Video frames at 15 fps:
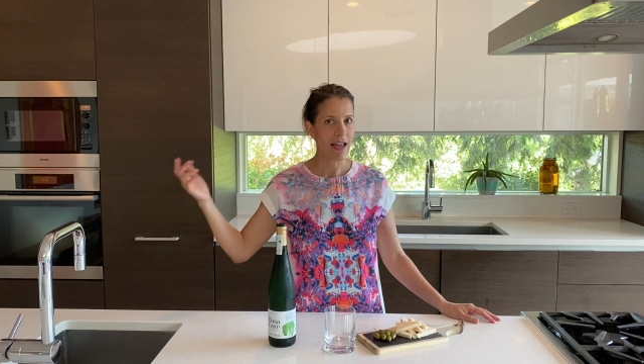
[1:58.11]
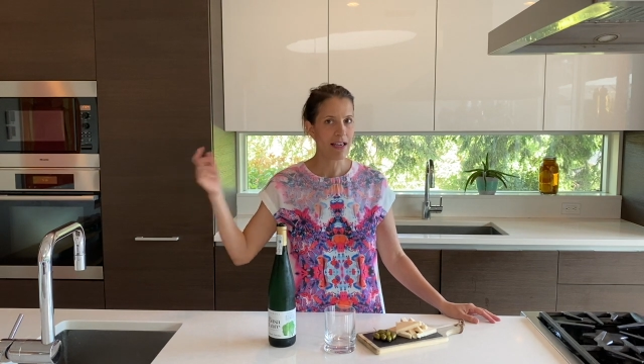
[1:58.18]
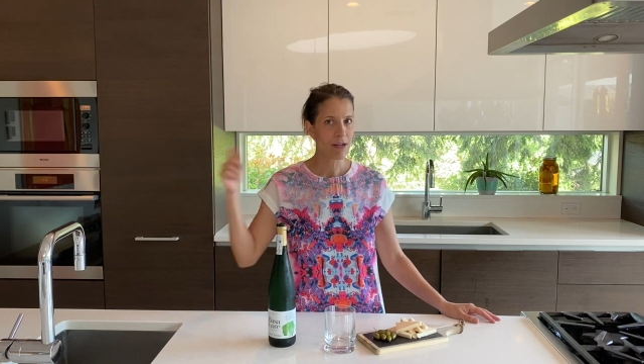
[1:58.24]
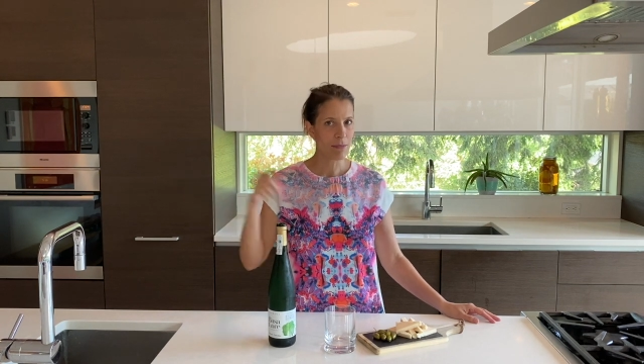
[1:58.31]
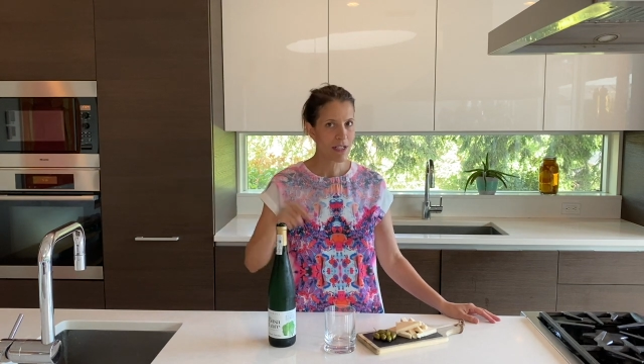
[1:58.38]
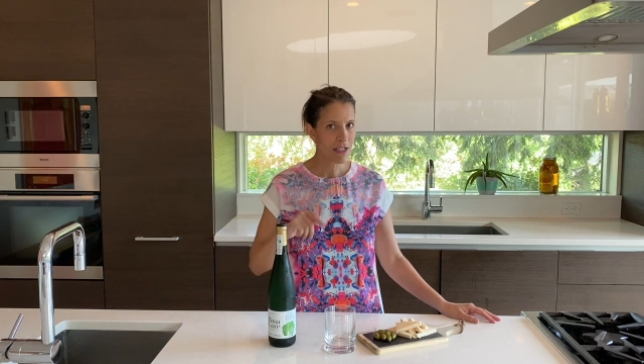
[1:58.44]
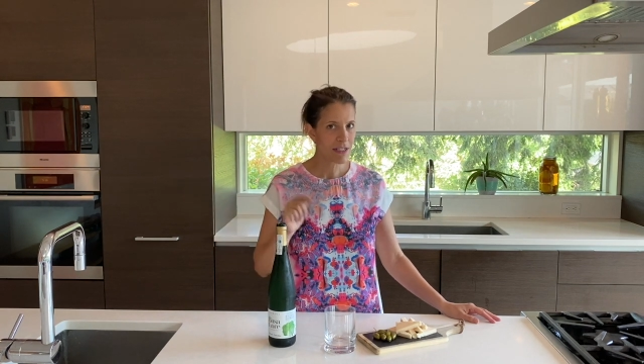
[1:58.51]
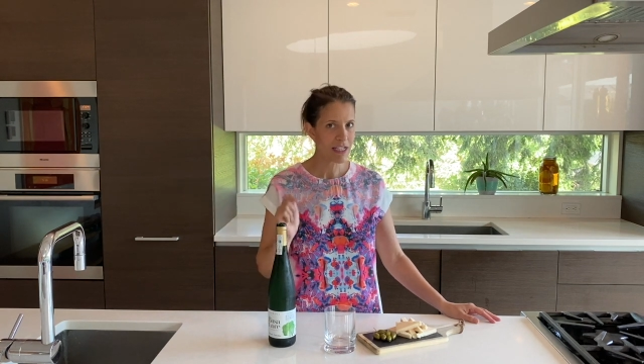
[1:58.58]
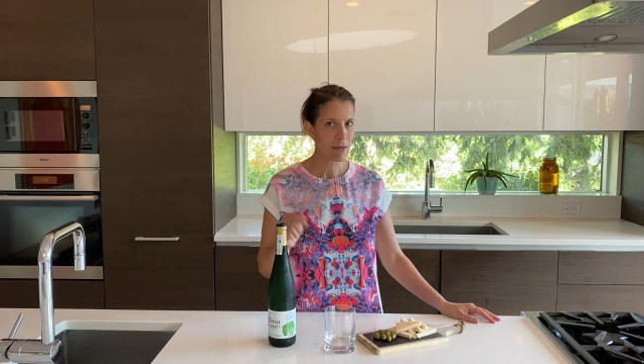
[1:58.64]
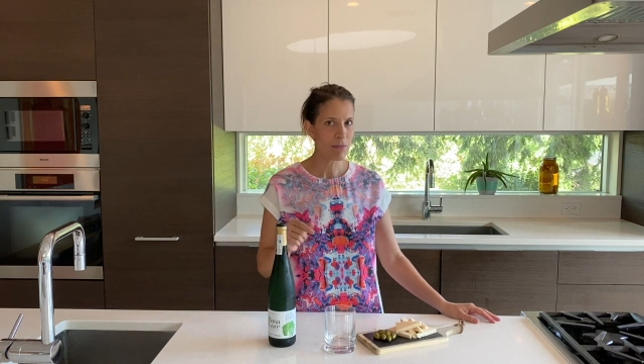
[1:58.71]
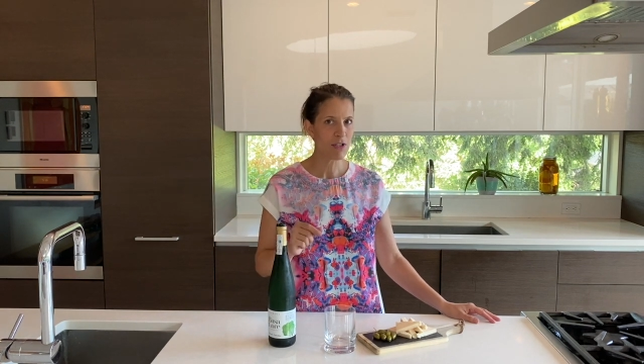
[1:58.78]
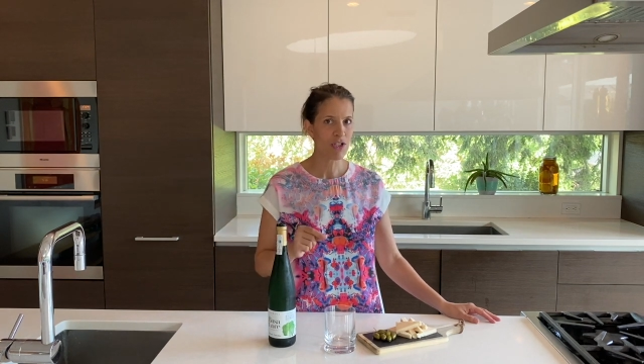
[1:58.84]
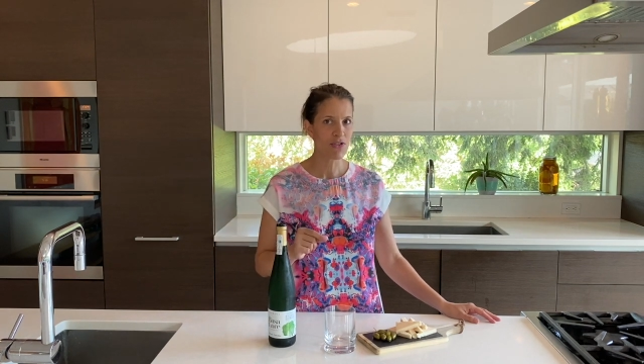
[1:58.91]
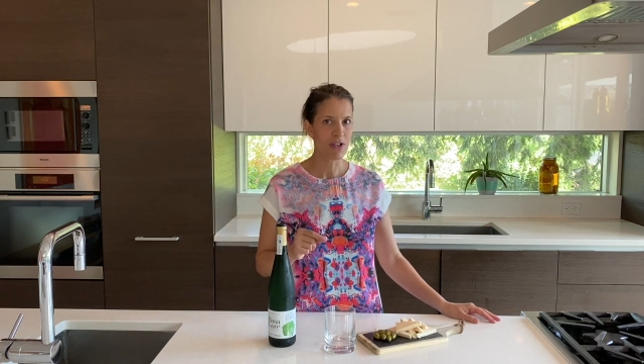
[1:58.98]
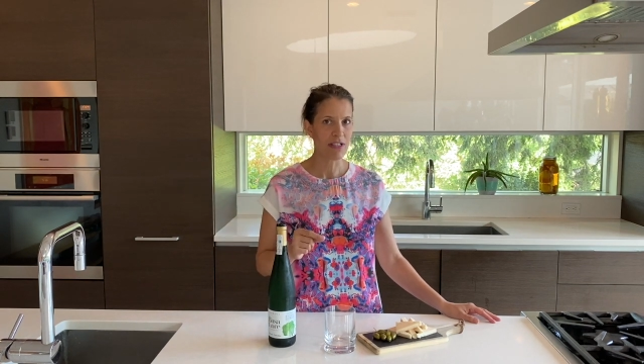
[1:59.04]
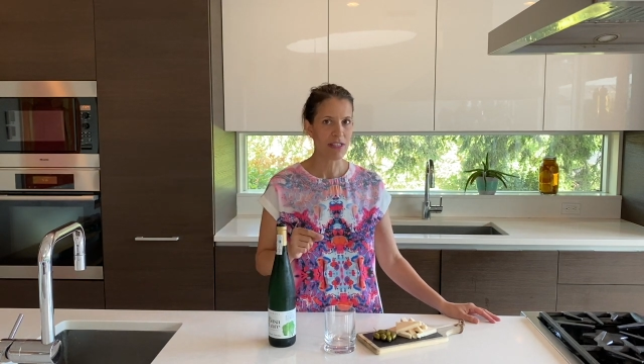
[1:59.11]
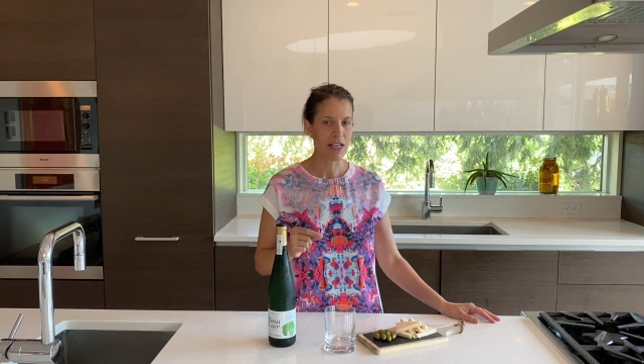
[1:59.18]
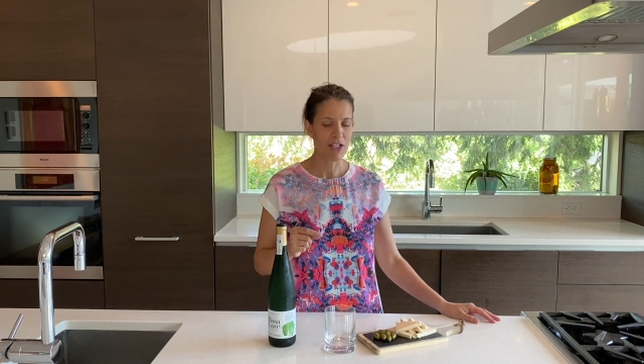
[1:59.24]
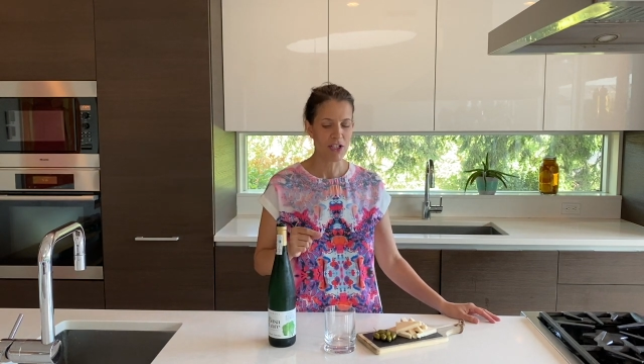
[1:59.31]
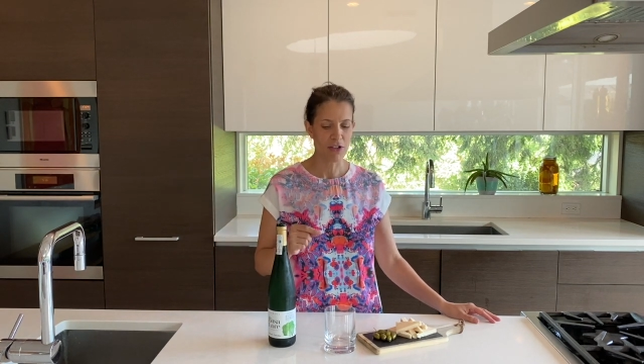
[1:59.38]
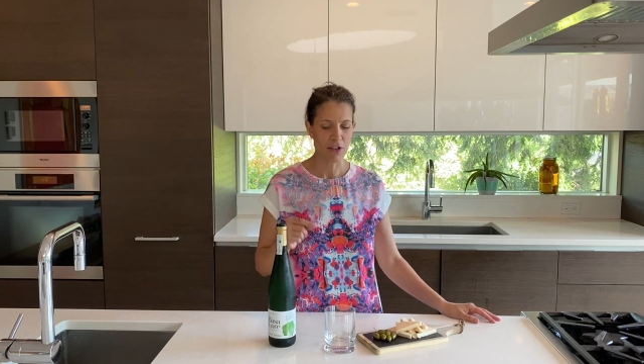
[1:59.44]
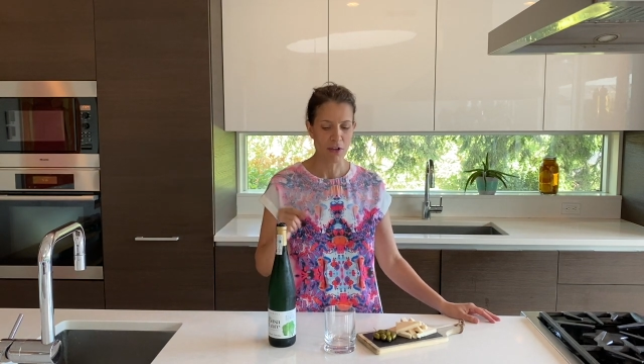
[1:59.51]
And I'm going to demonstrate
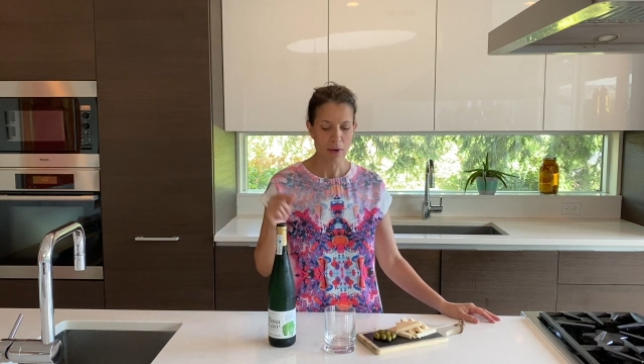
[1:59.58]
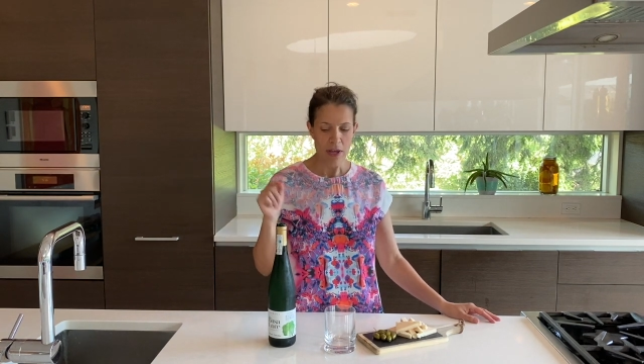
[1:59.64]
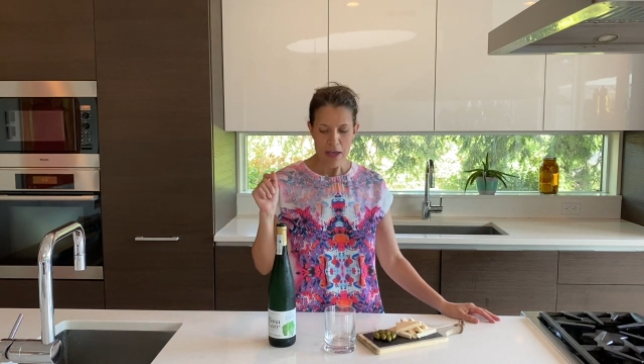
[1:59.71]
that to you